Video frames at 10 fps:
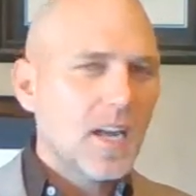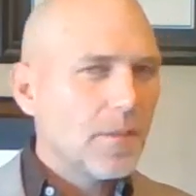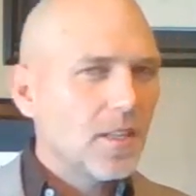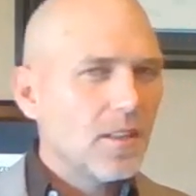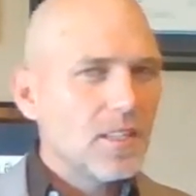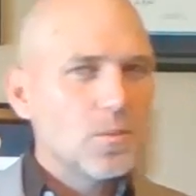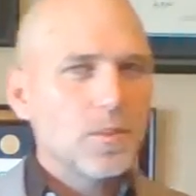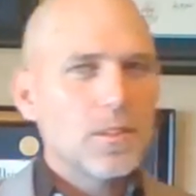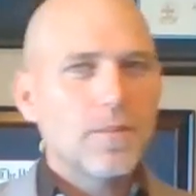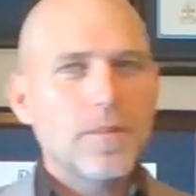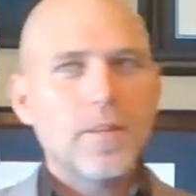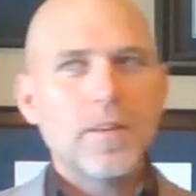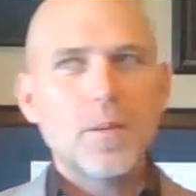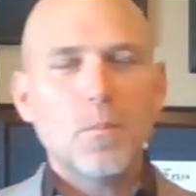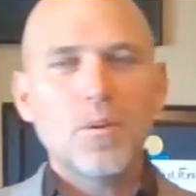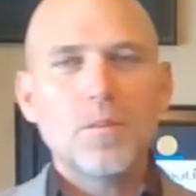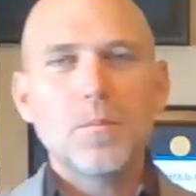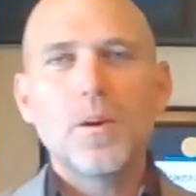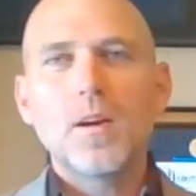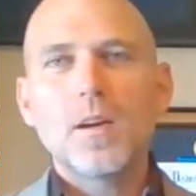I mean, this was a very important
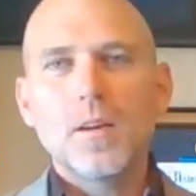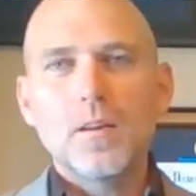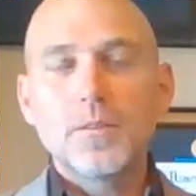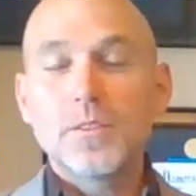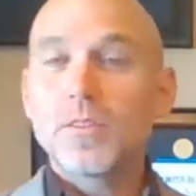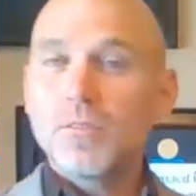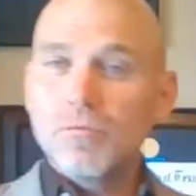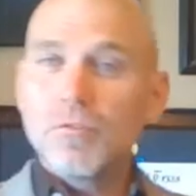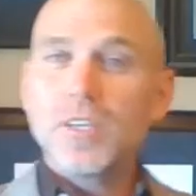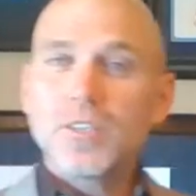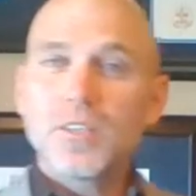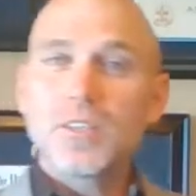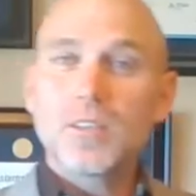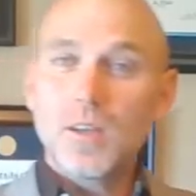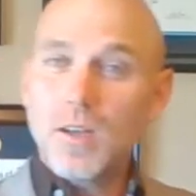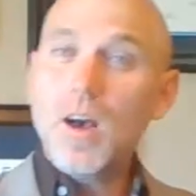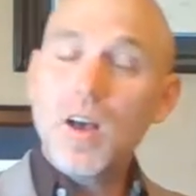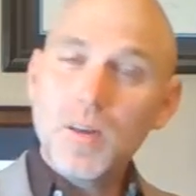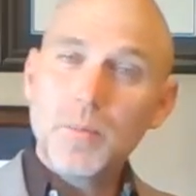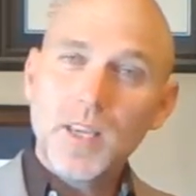part of certain regions'
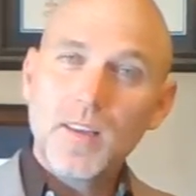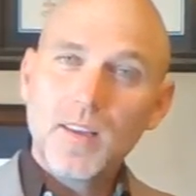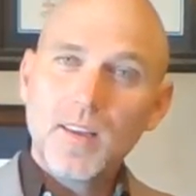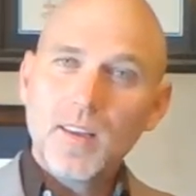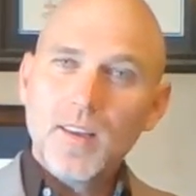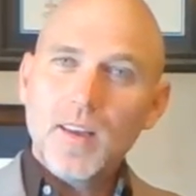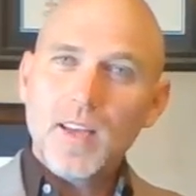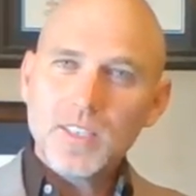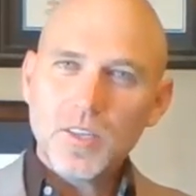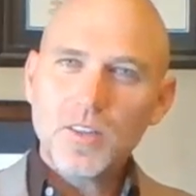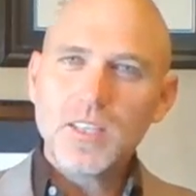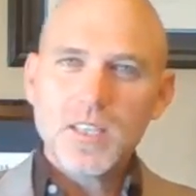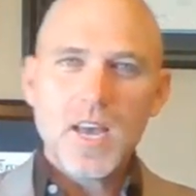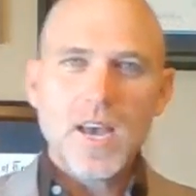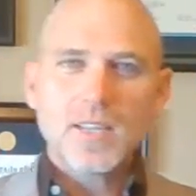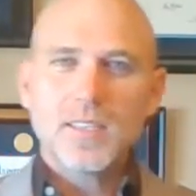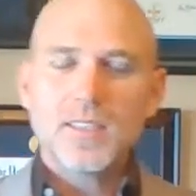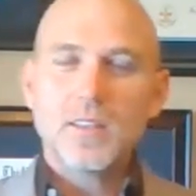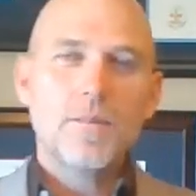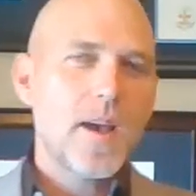economy. And so these taxes
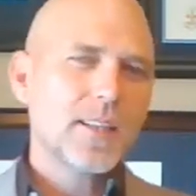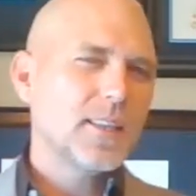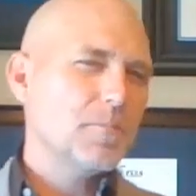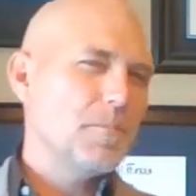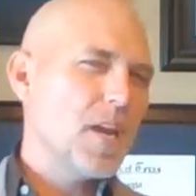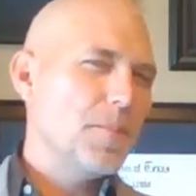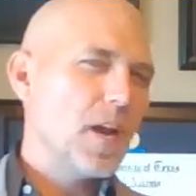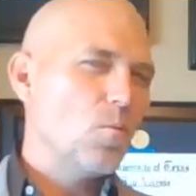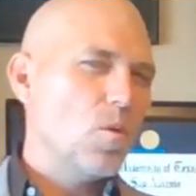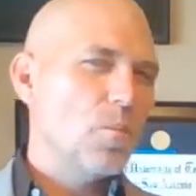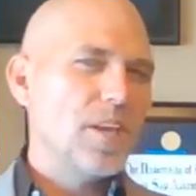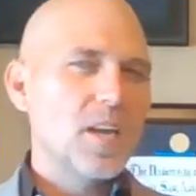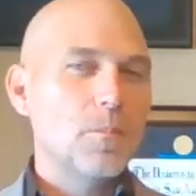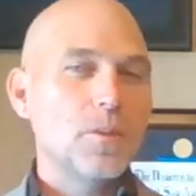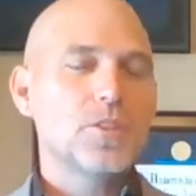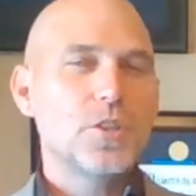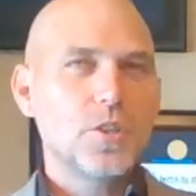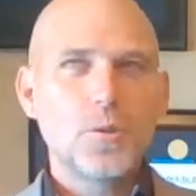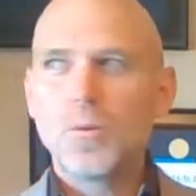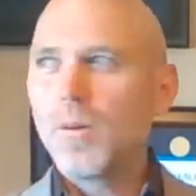and the fact that maybe I won't be able
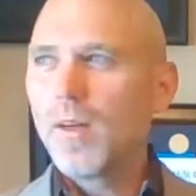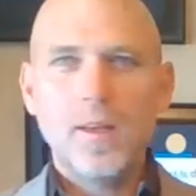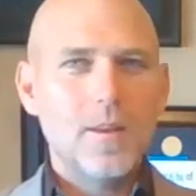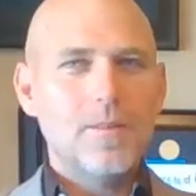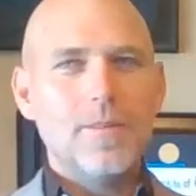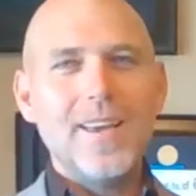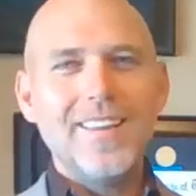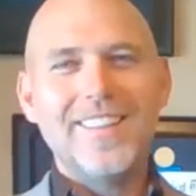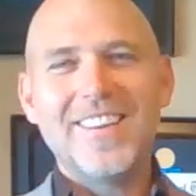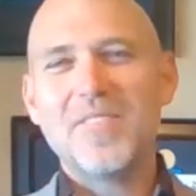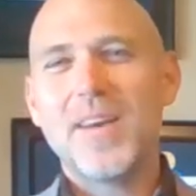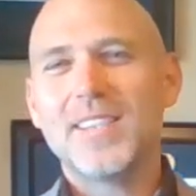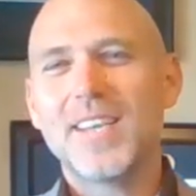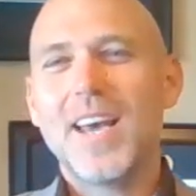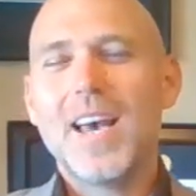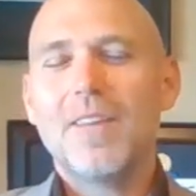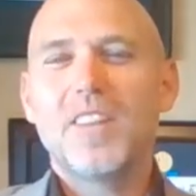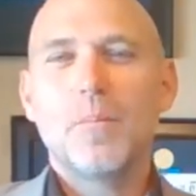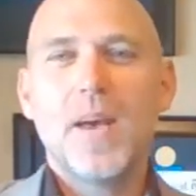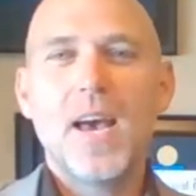to evade them as I have
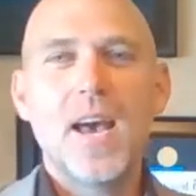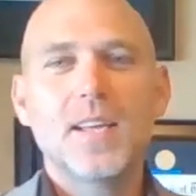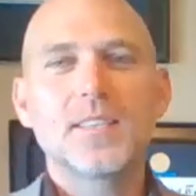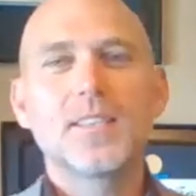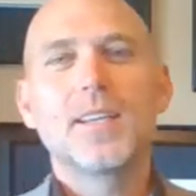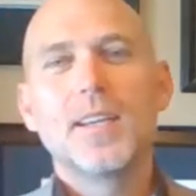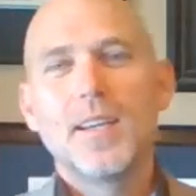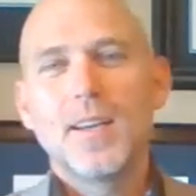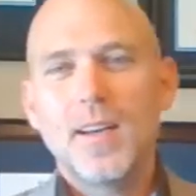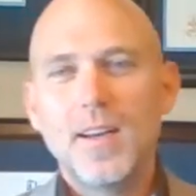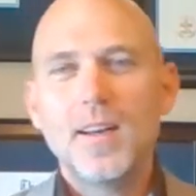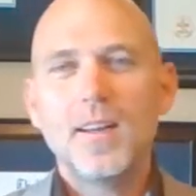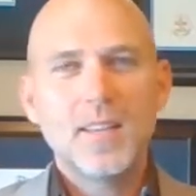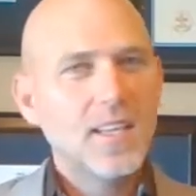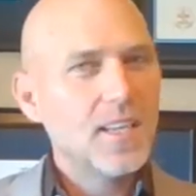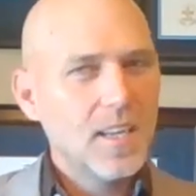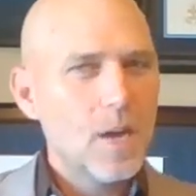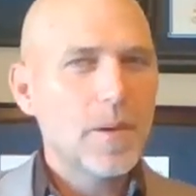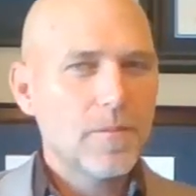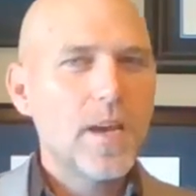in the past, the
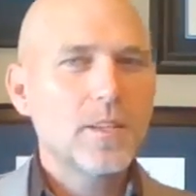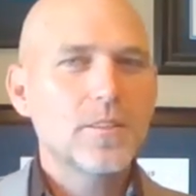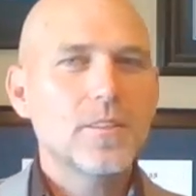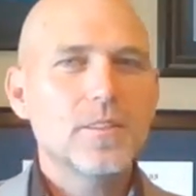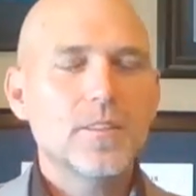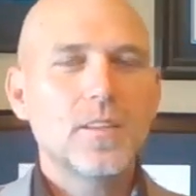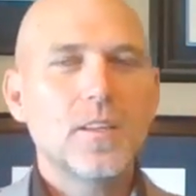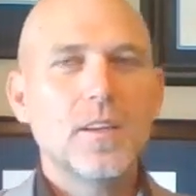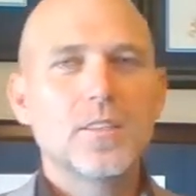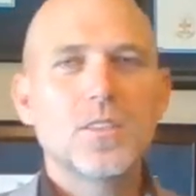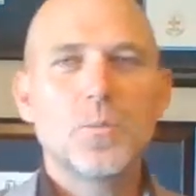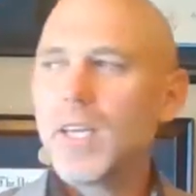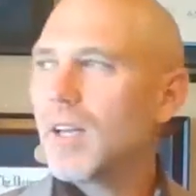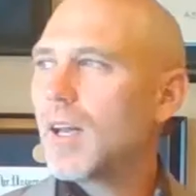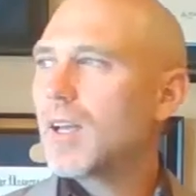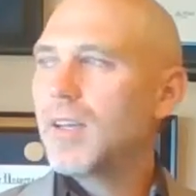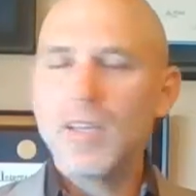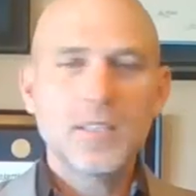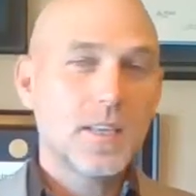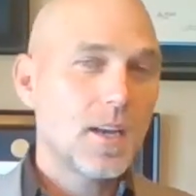economic factor is certainly there. So we cannot
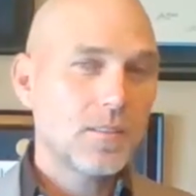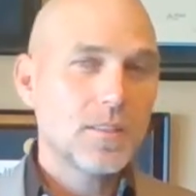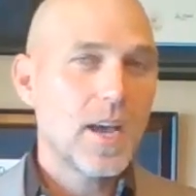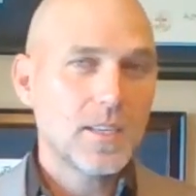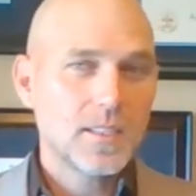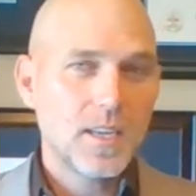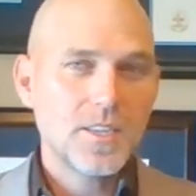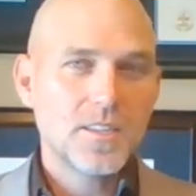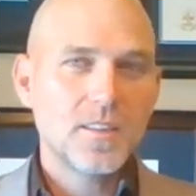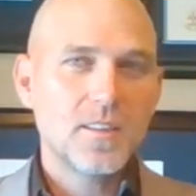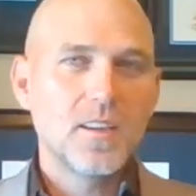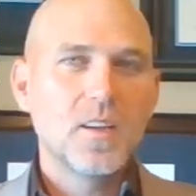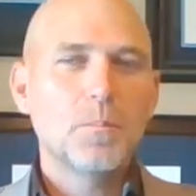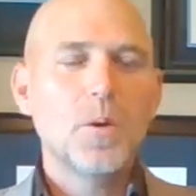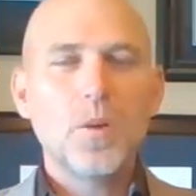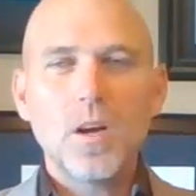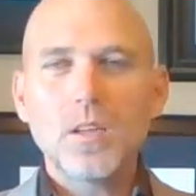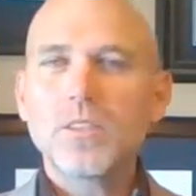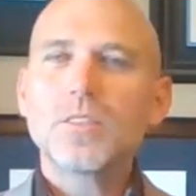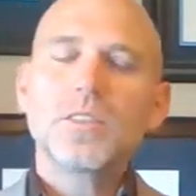discount taxation. But we
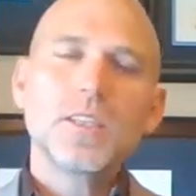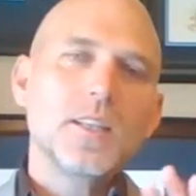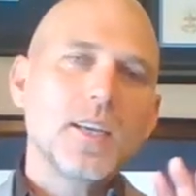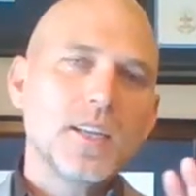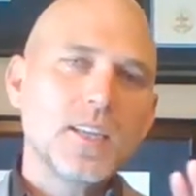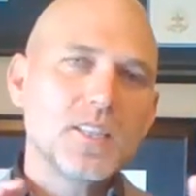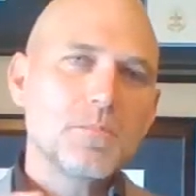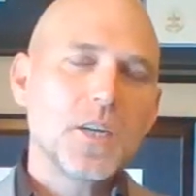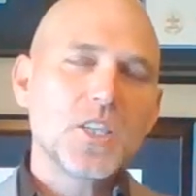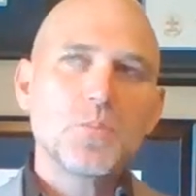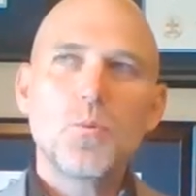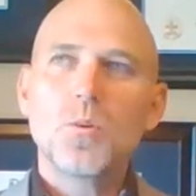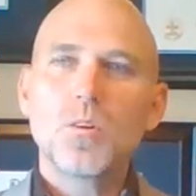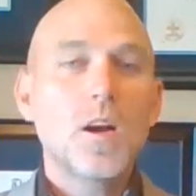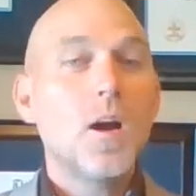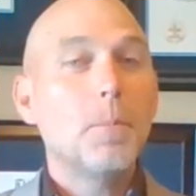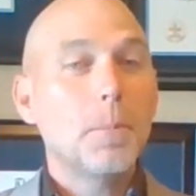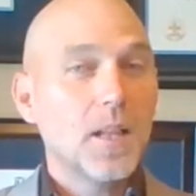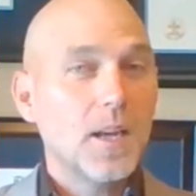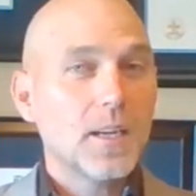also see that it is much more
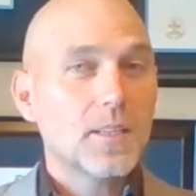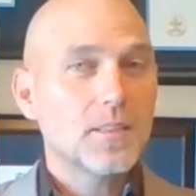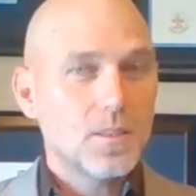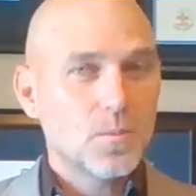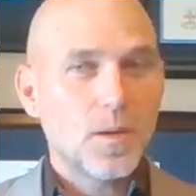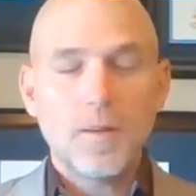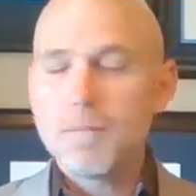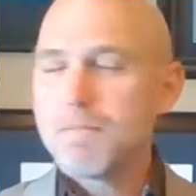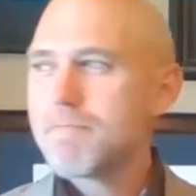complex as well.